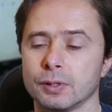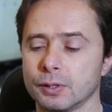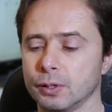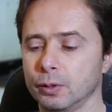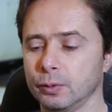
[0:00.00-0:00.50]

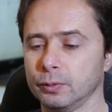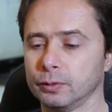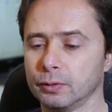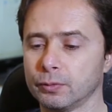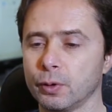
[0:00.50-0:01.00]
So
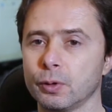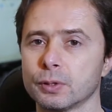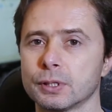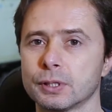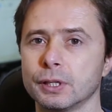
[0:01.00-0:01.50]
the
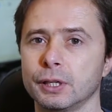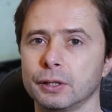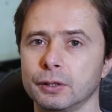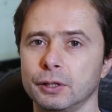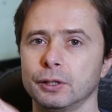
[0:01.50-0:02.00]
first
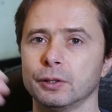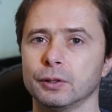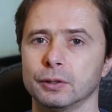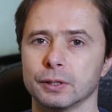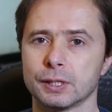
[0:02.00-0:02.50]
thing here
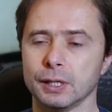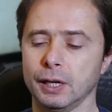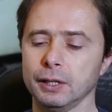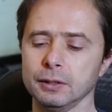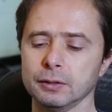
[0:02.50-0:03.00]
on the
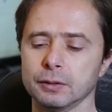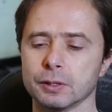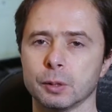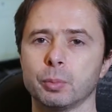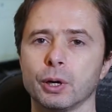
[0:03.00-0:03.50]
side,
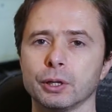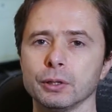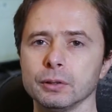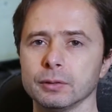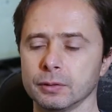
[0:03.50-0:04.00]
there's a pocket,